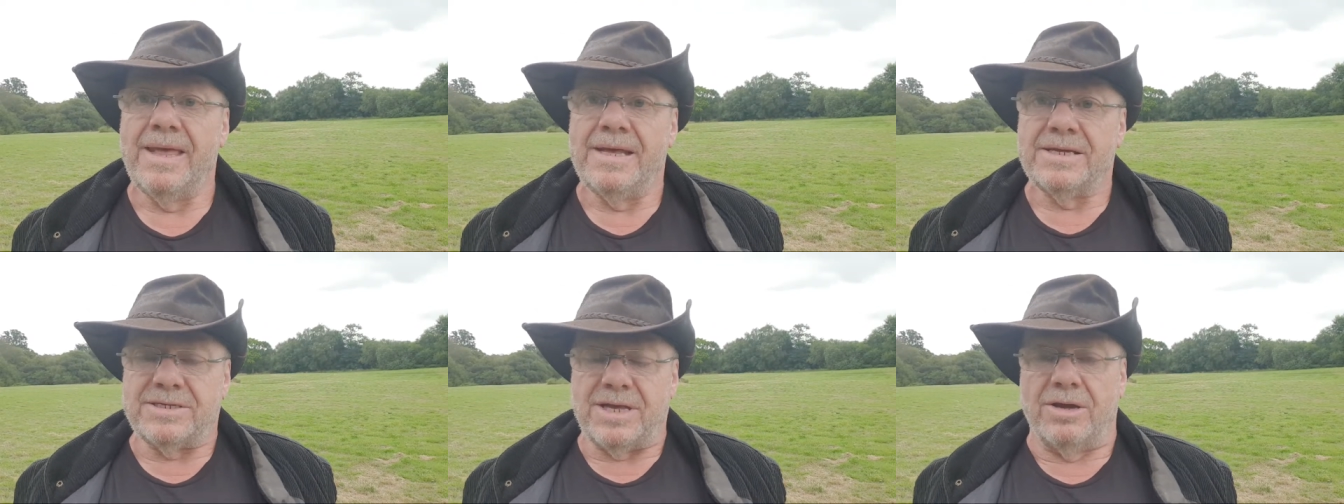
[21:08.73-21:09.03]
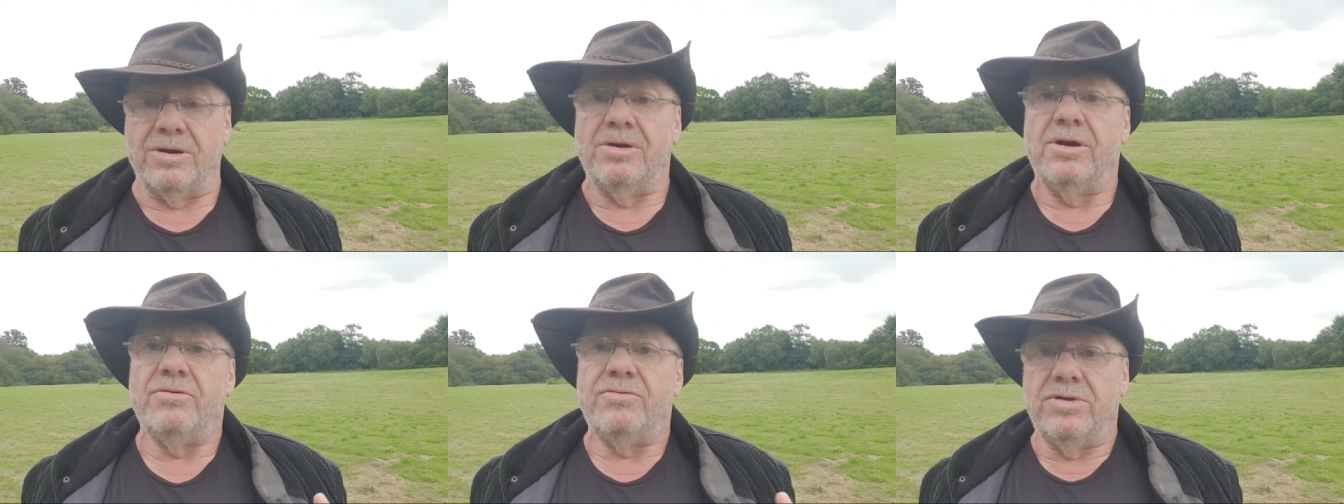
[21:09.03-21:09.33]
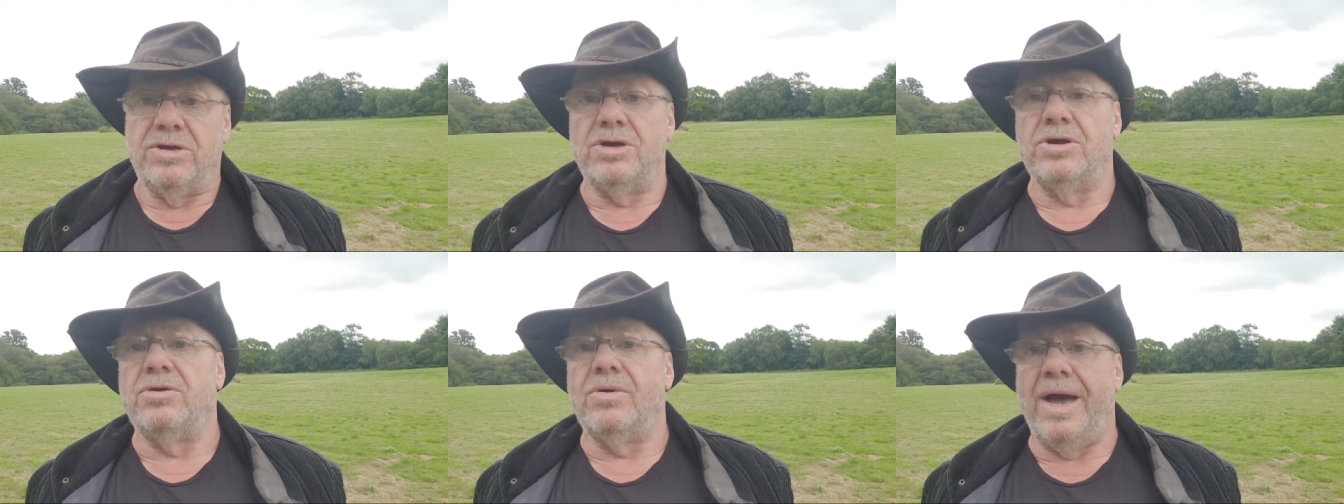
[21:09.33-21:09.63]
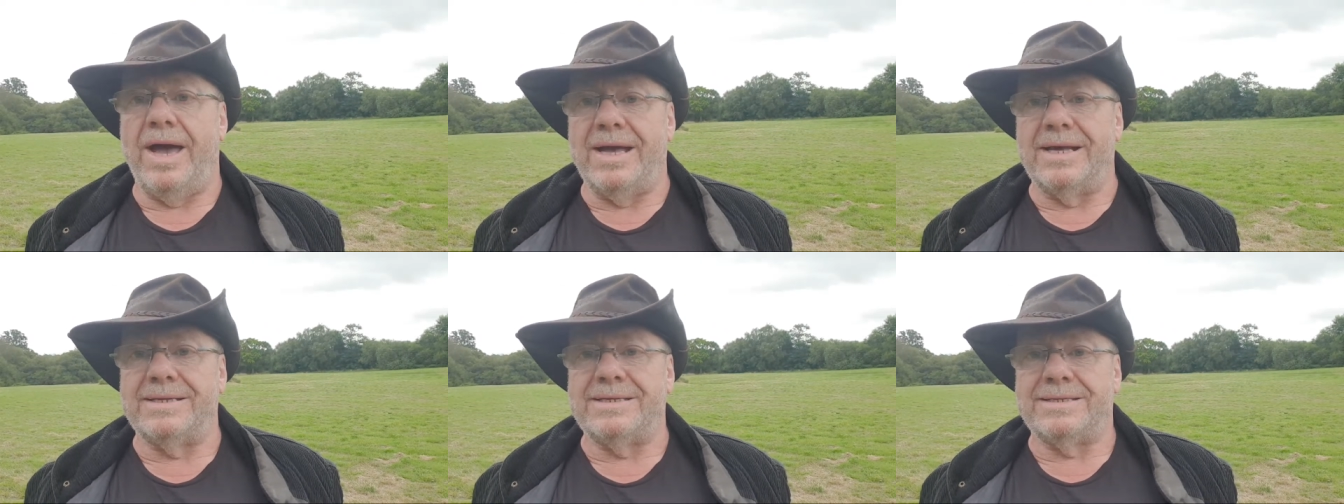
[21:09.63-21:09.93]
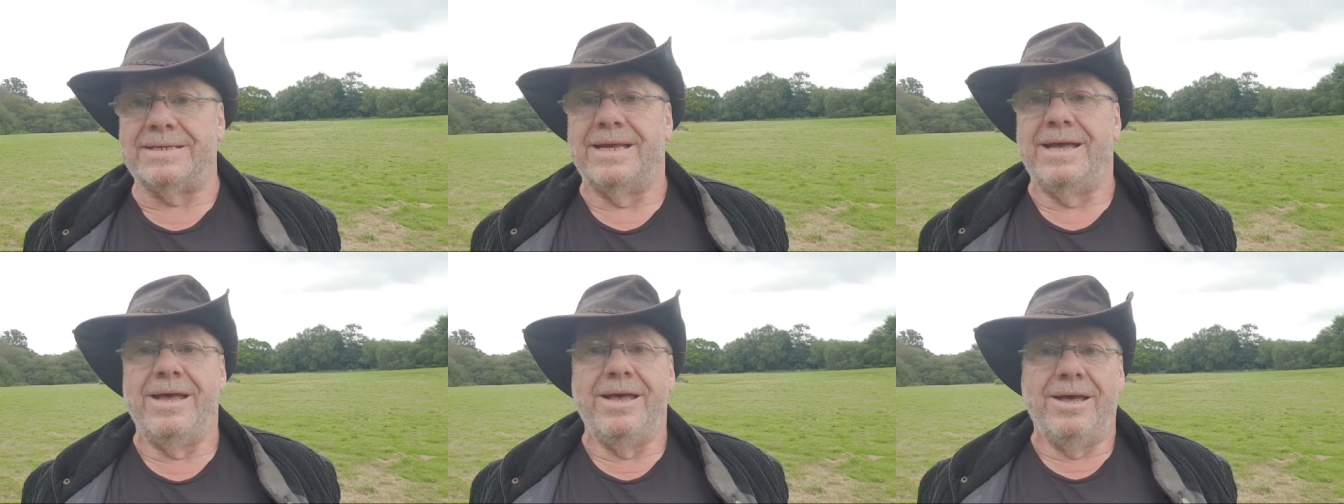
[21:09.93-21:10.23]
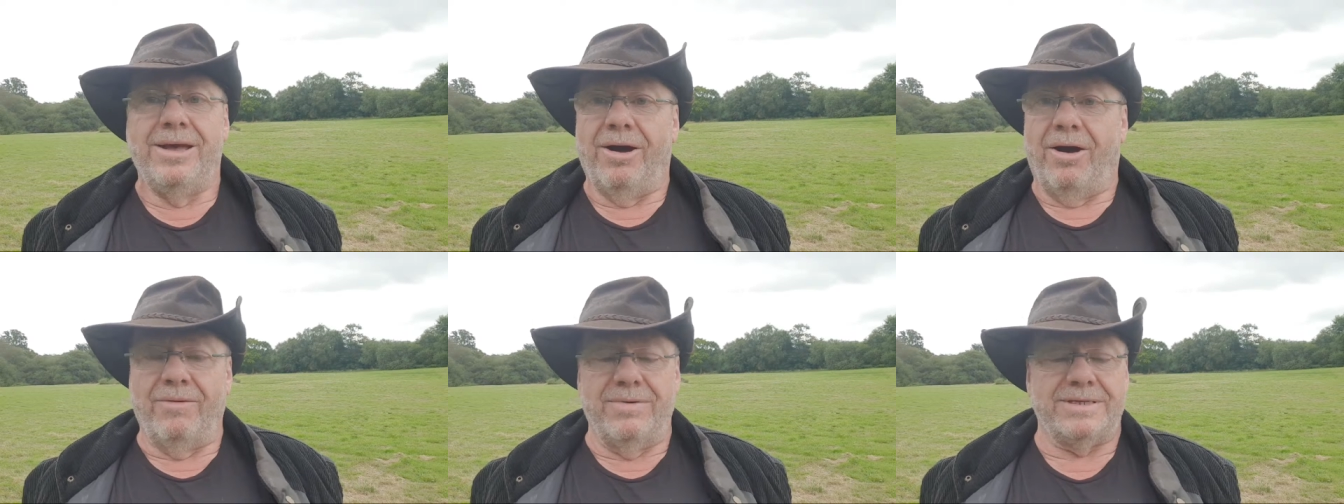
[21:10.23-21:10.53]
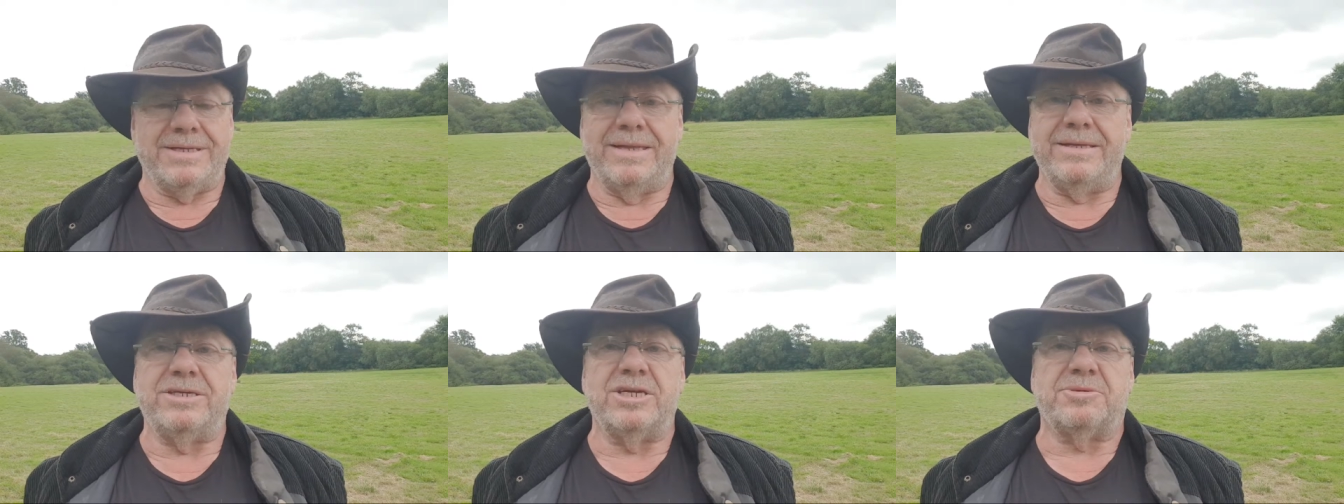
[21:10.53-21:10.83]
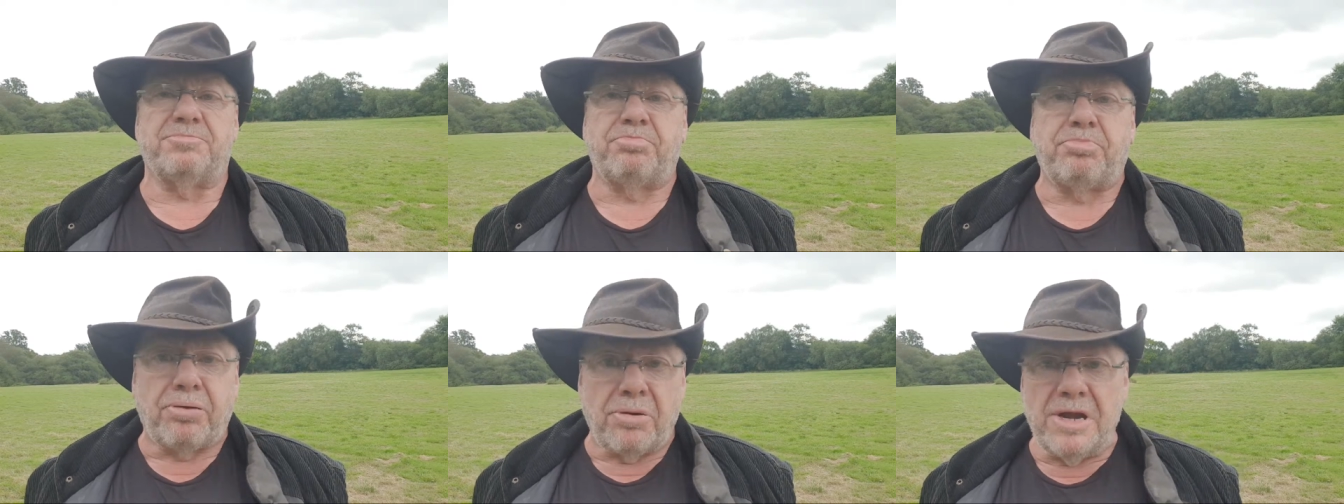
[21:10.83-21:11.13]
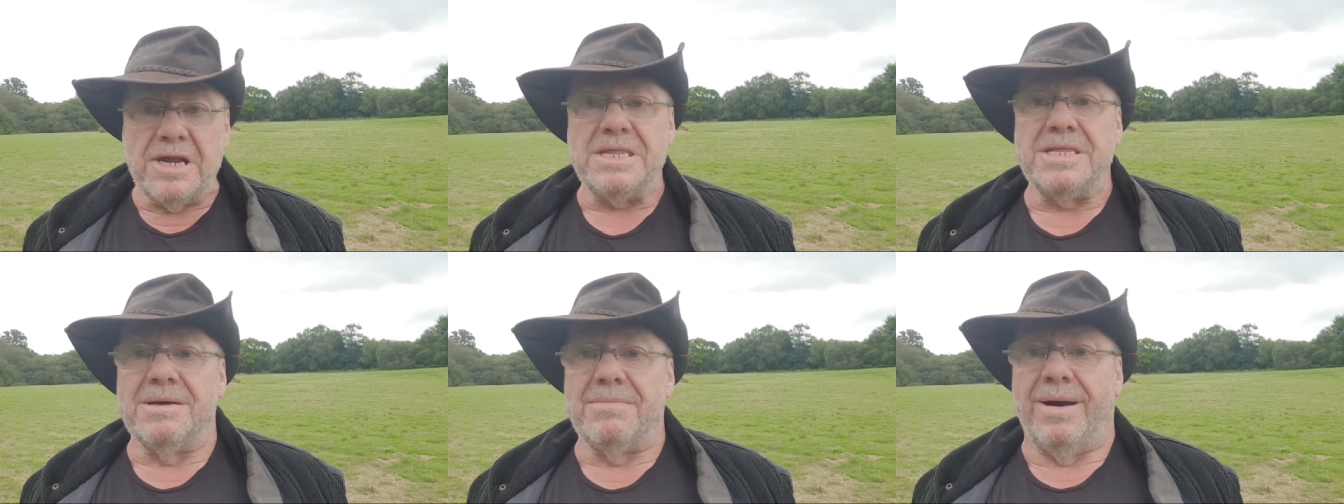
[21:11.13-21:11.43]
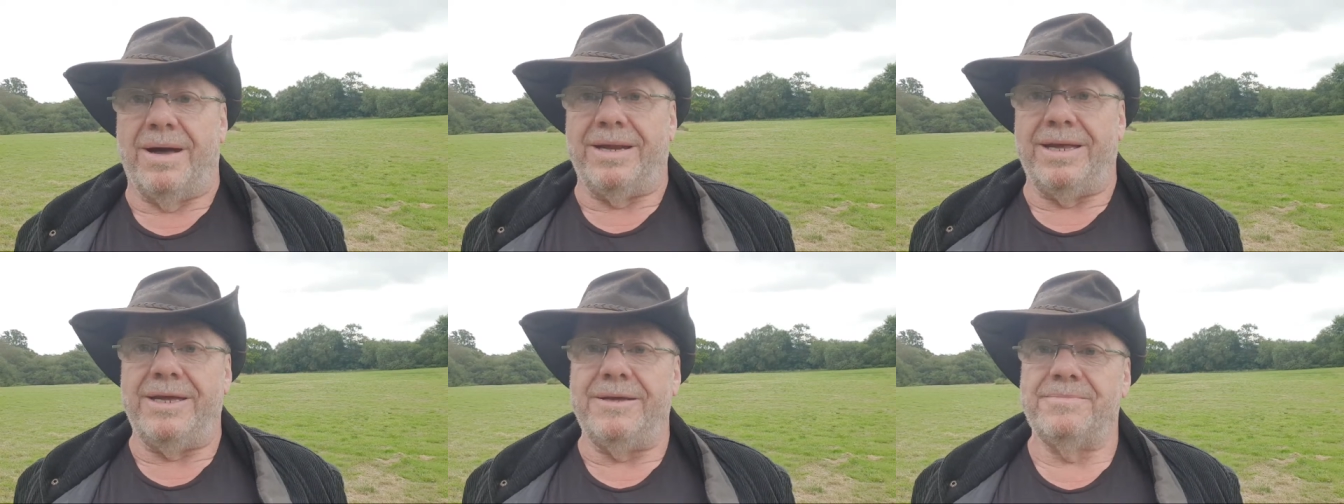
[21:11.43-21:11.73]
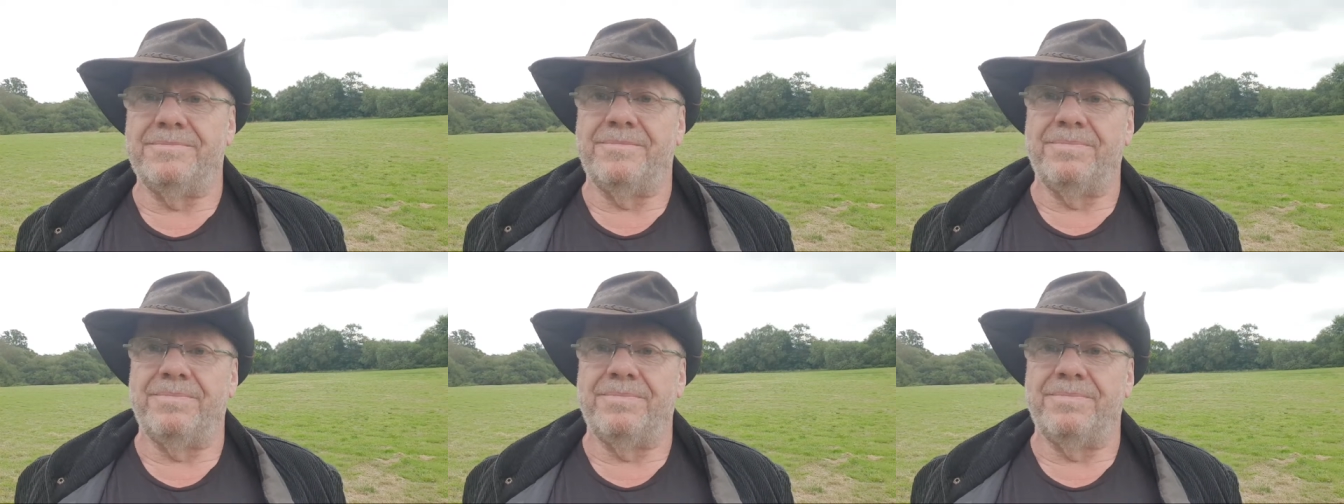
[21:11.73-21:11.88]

So the US, obviously, they just print the money